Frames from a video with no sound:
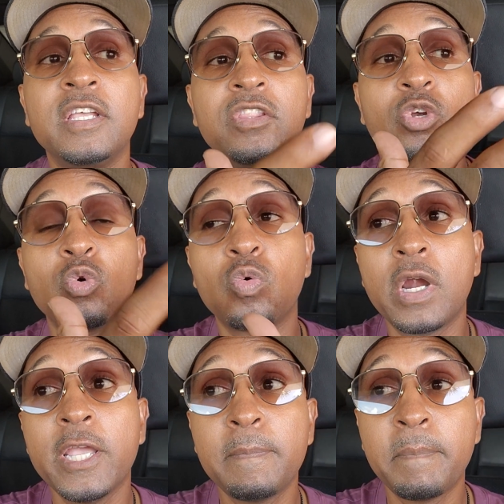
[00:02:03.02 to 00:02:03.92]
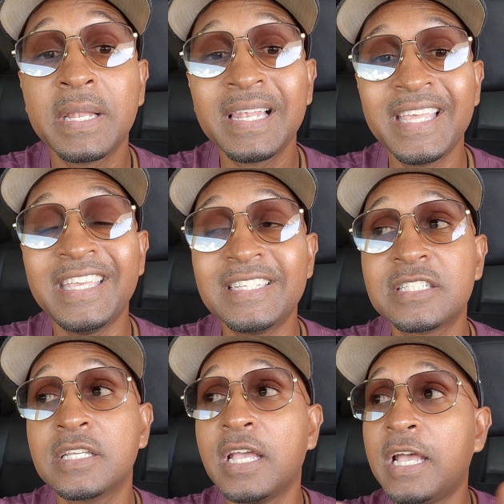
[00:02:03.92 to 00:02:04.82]
in the right
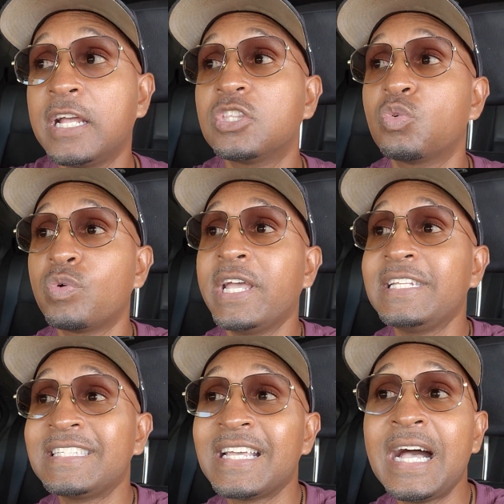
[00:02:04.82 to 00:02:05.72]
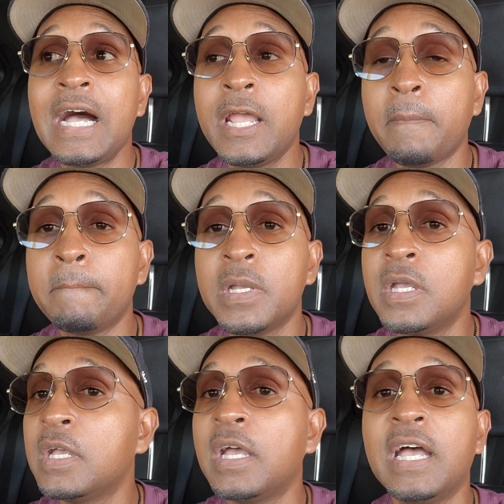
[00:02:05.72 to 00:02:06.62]
place at the right time.
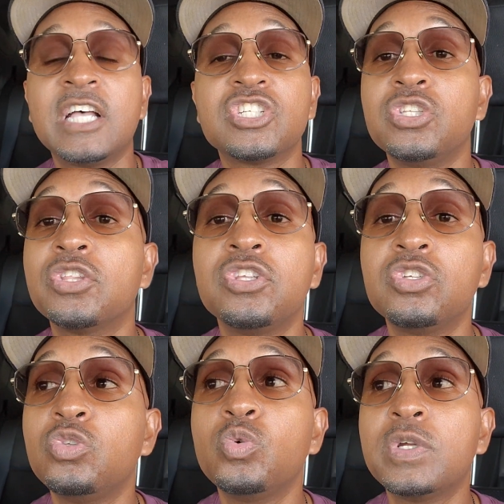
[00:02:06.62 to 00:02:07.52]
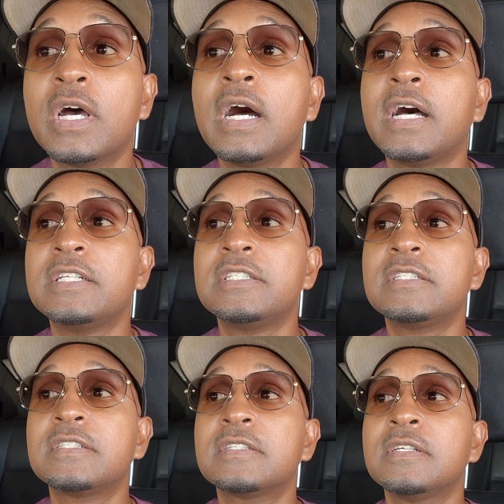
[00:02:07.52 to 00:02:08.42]
It has nothing to do with
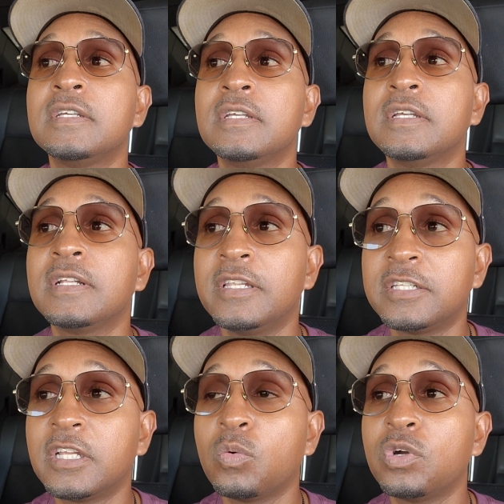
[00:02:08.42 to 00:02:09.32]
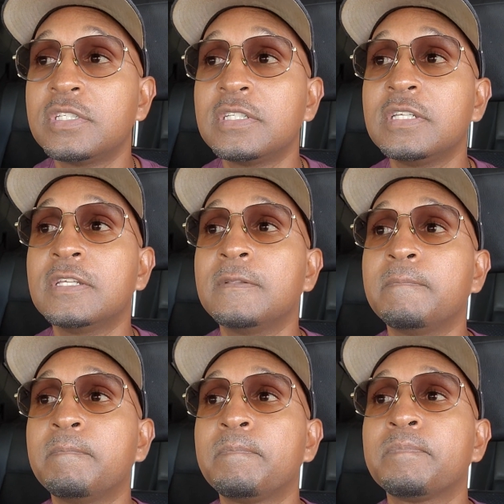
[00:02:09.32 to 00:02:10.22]
odds. Let that one sink in.
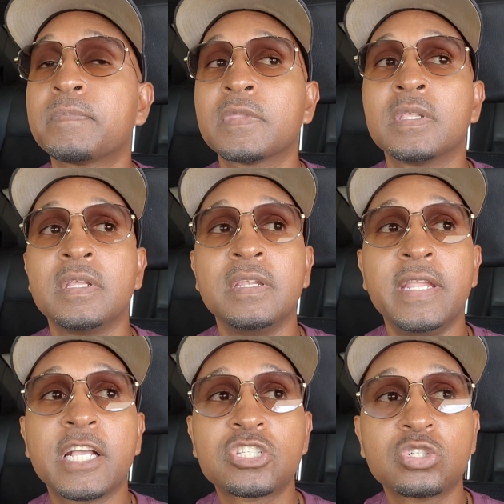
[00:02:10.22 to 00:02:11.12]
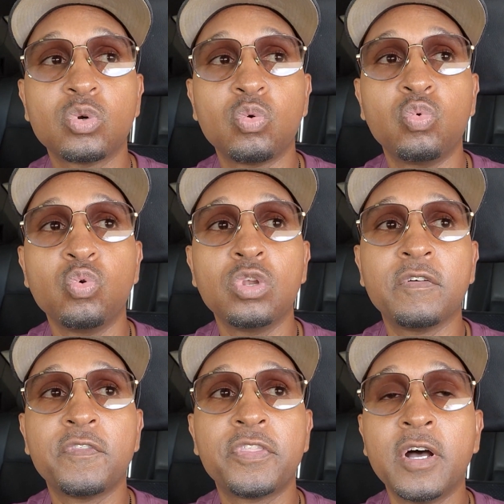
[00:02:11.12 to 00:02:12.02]
Next rule
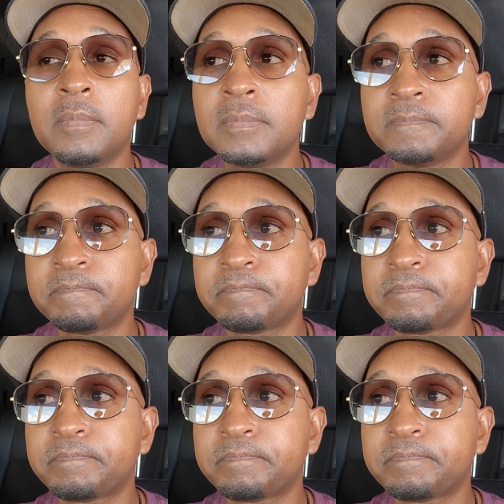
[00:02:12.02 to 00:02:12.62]
of thumb